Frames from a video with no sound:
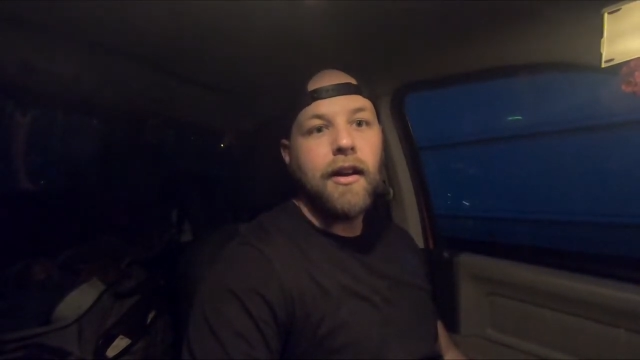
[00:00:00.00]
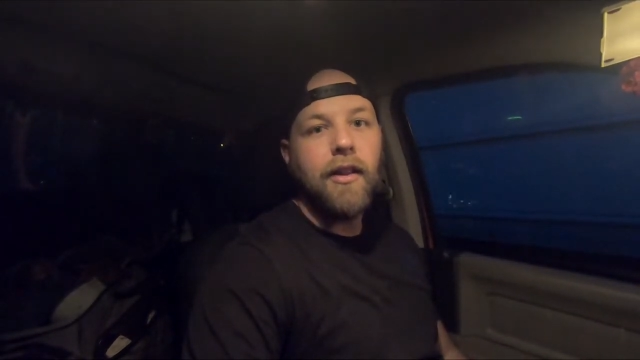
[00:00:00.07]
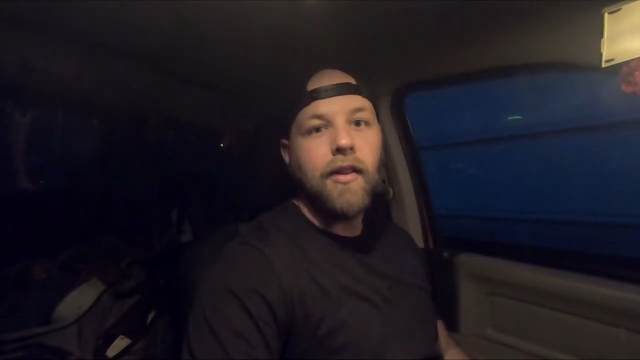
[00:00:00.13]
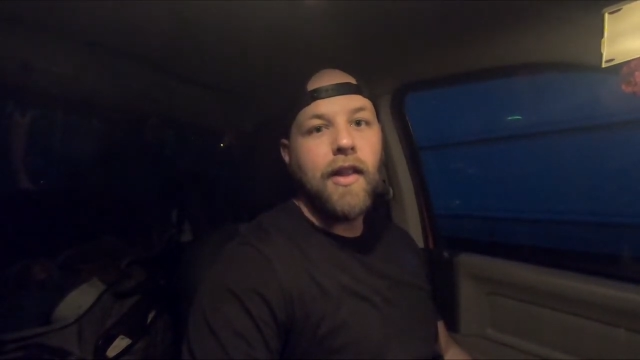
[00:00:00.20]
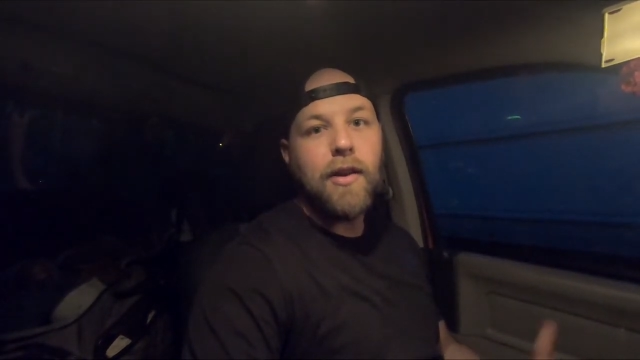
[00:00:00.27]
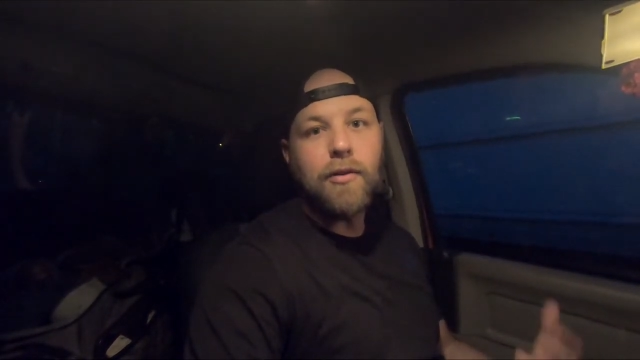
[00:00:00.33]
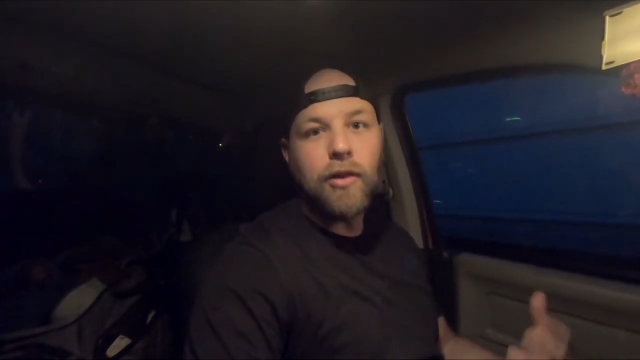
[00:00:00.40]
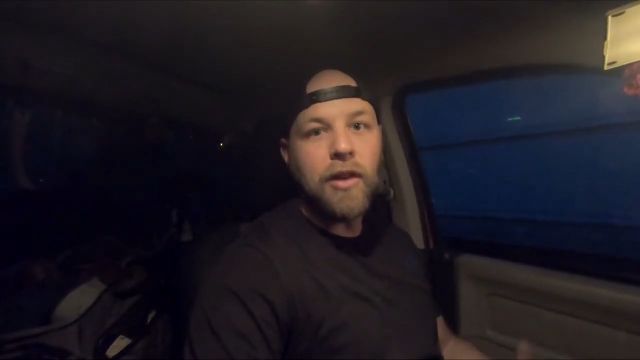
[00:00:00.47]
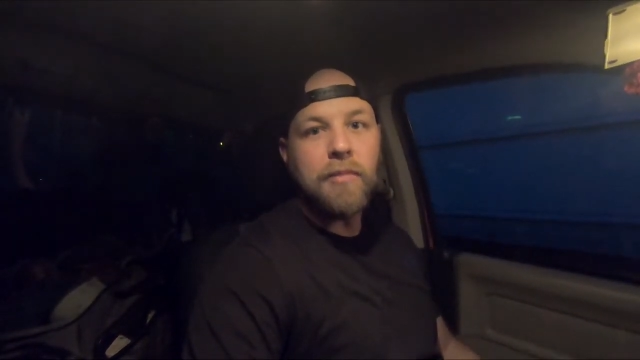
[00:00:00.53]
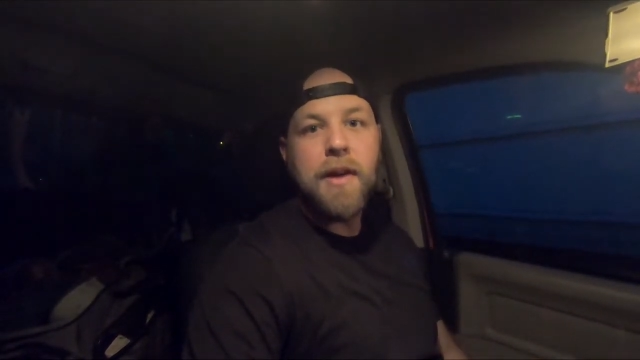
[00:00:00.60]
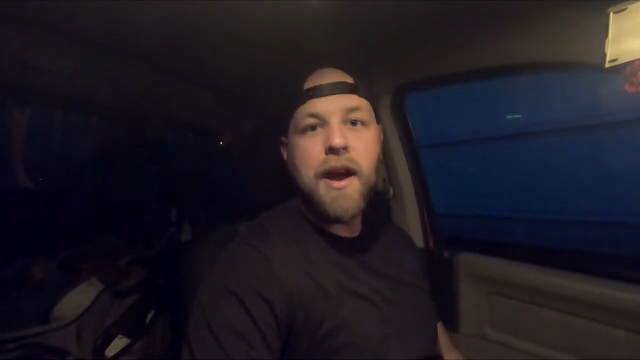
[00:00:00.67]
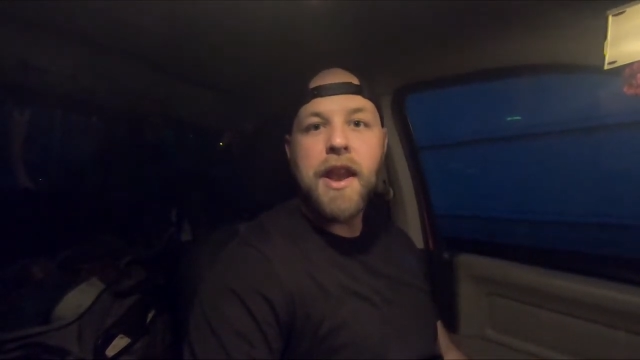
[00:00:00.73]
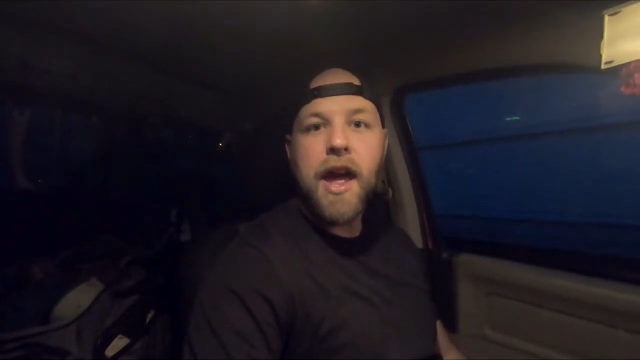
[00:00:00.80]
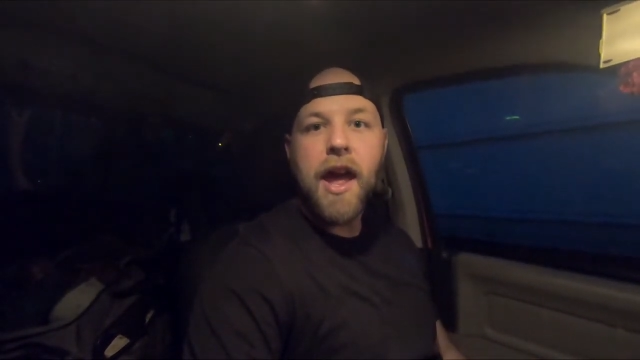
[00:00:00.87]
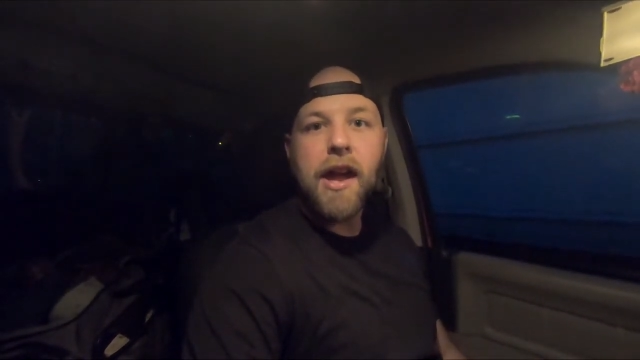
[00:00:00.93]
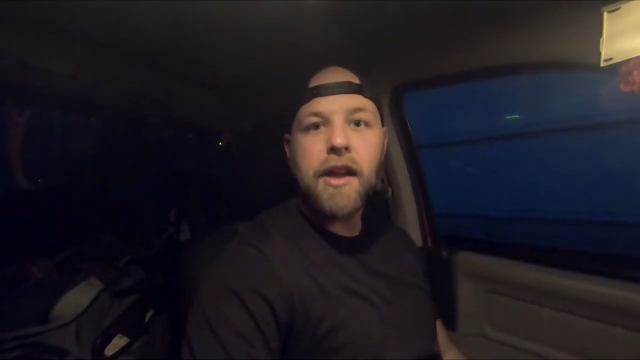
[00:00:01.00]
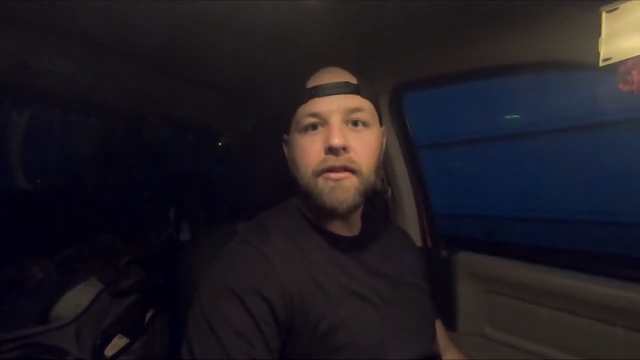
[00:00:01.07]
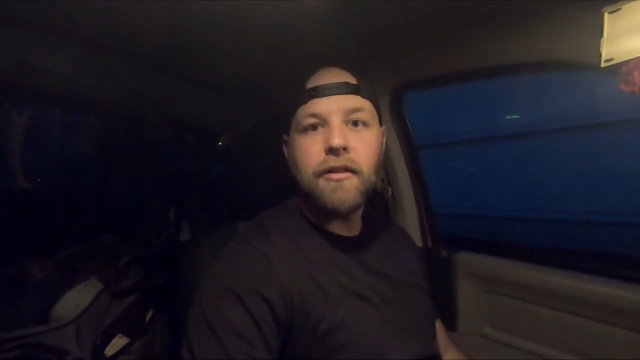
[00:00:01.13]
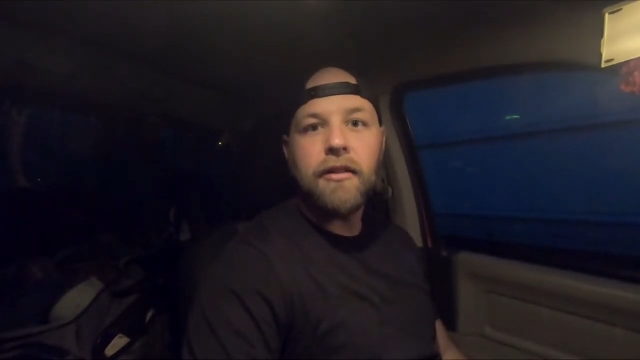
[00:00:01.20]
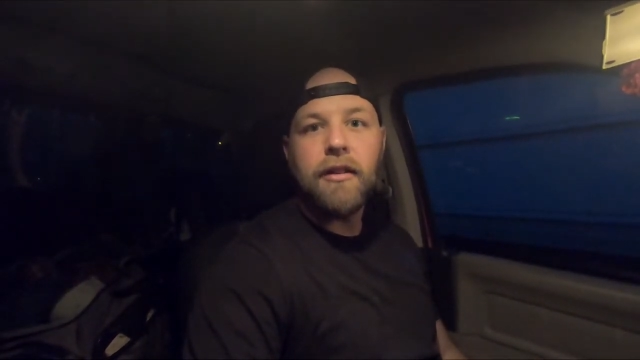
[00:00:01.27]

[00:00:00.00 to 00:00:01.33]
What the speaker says: they ruined my day